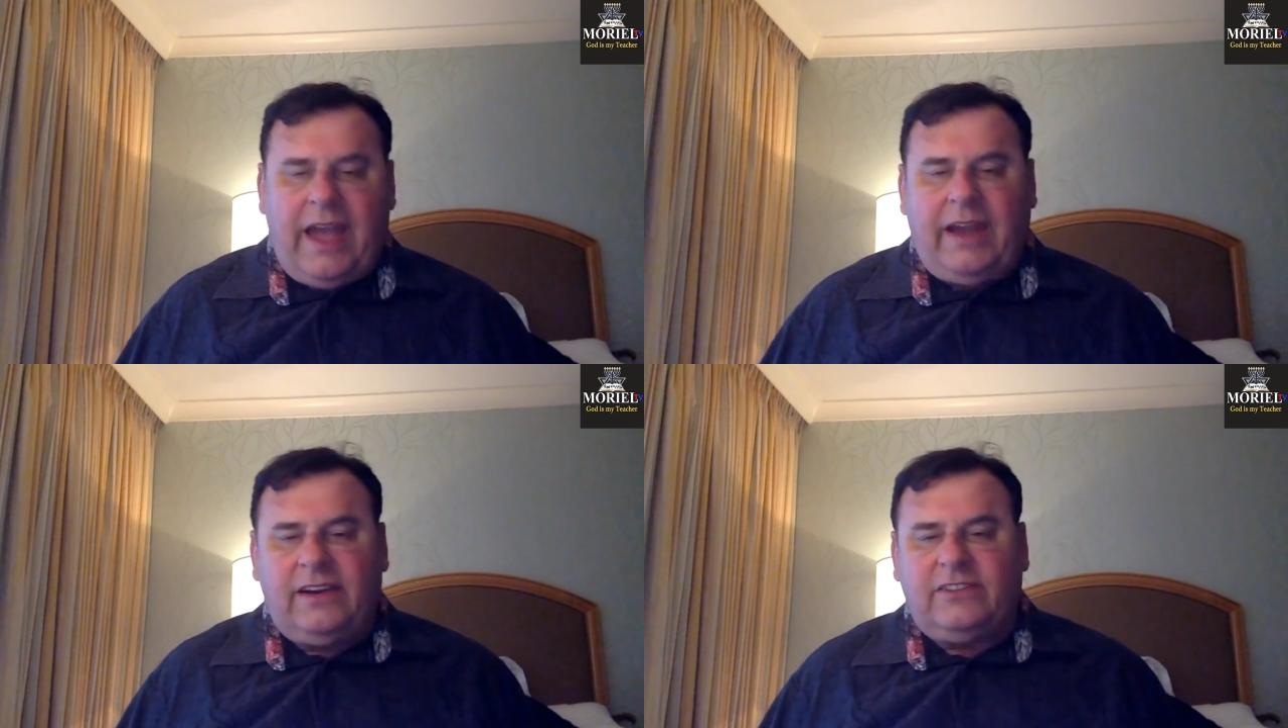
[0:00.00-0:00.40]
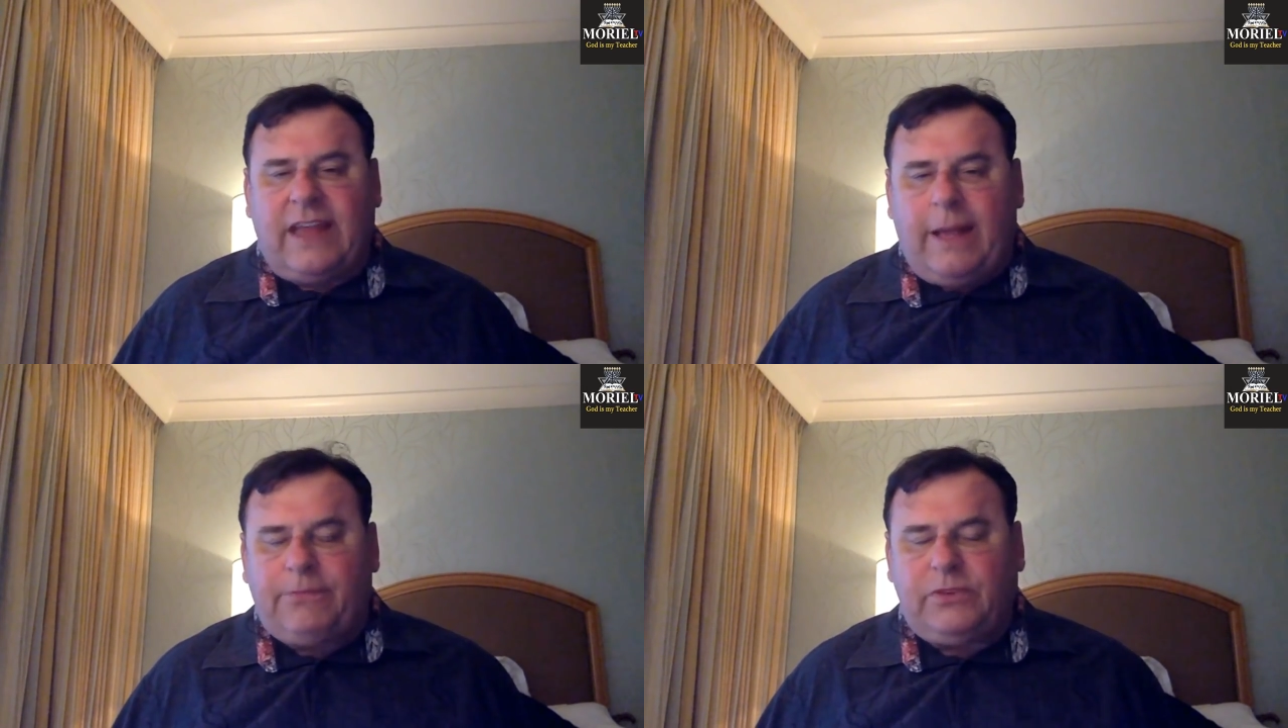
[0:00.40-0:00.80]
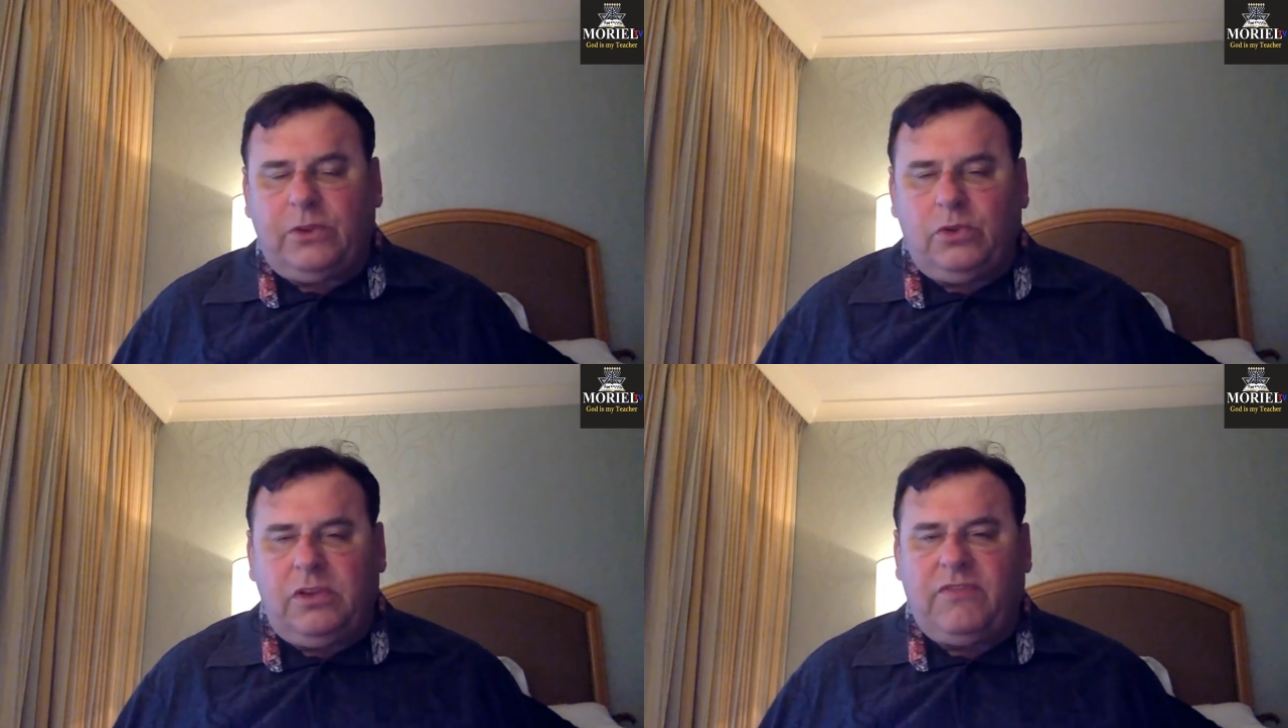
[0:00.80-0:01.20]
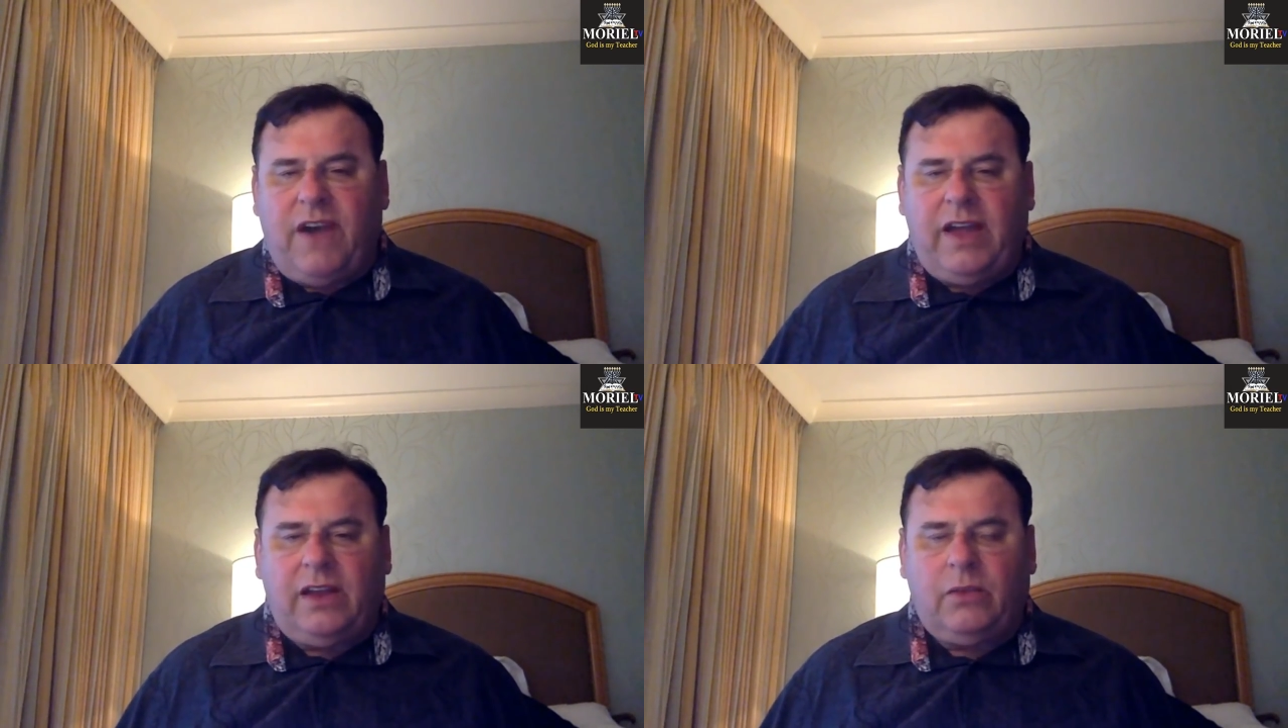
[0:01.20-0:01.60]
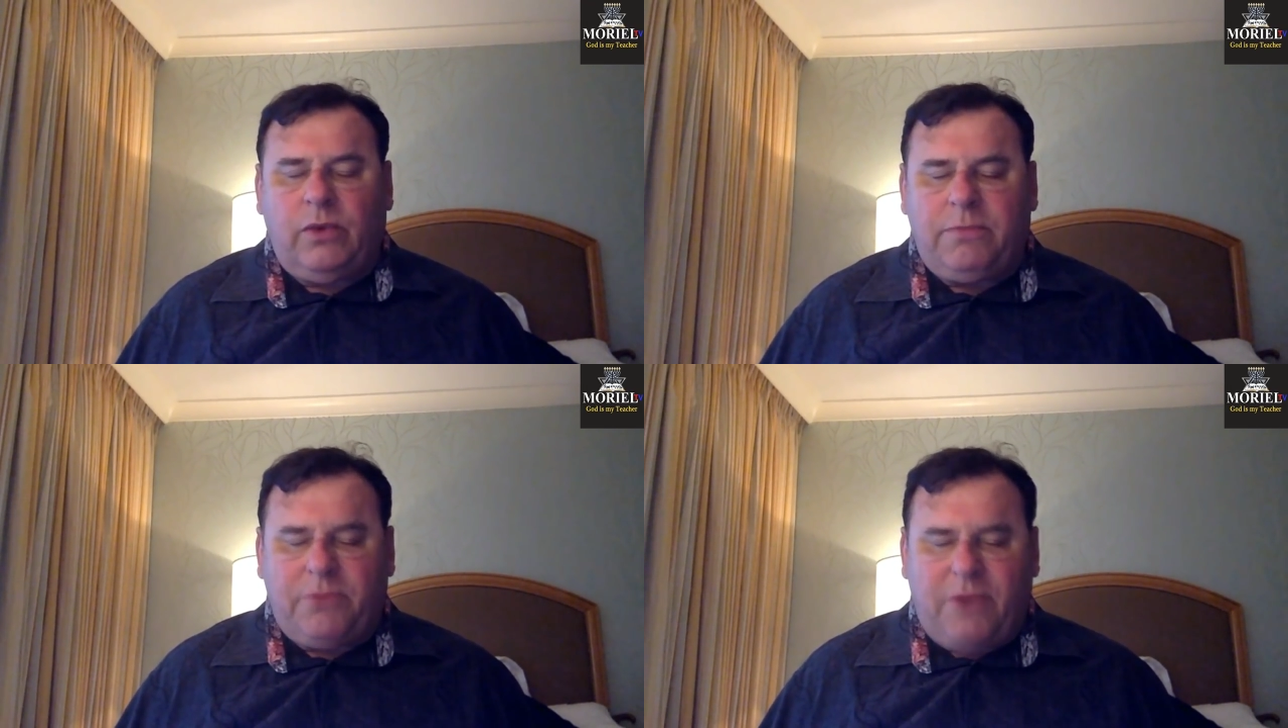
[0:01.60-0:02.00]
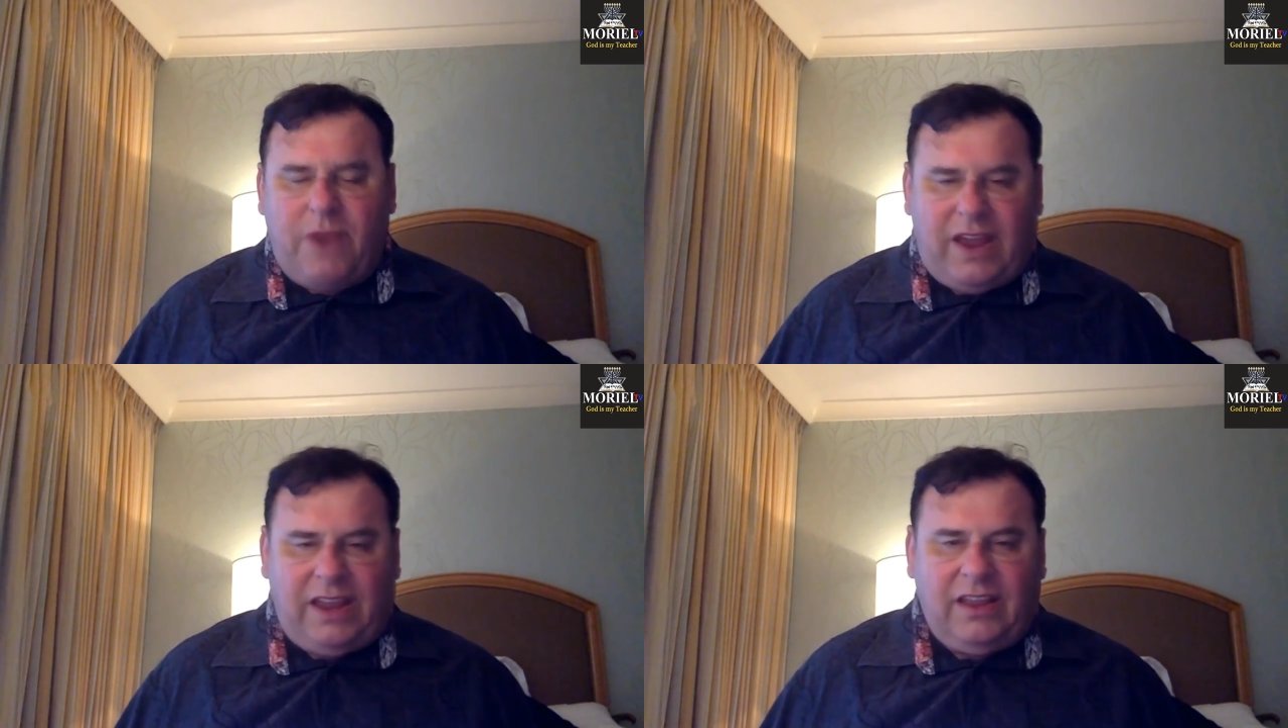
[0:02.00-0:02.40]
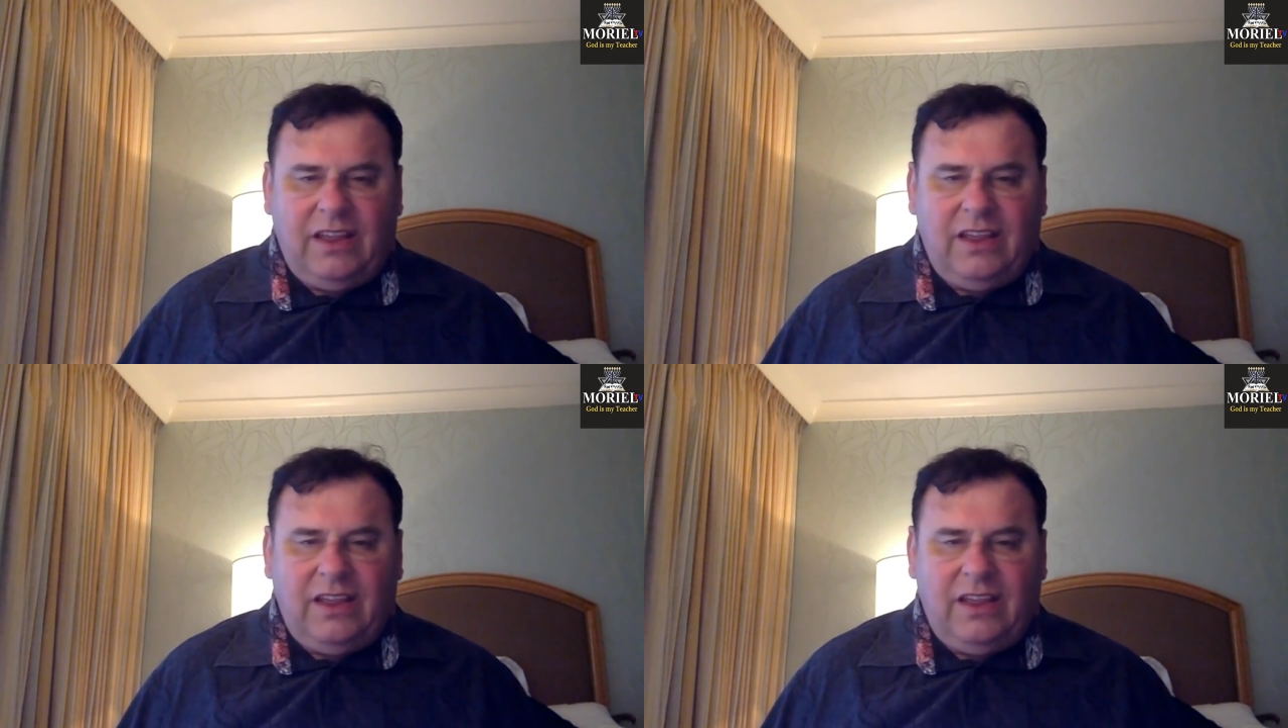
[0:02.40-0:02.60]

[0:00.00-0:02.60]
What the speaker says: And it is absolutely vital we pray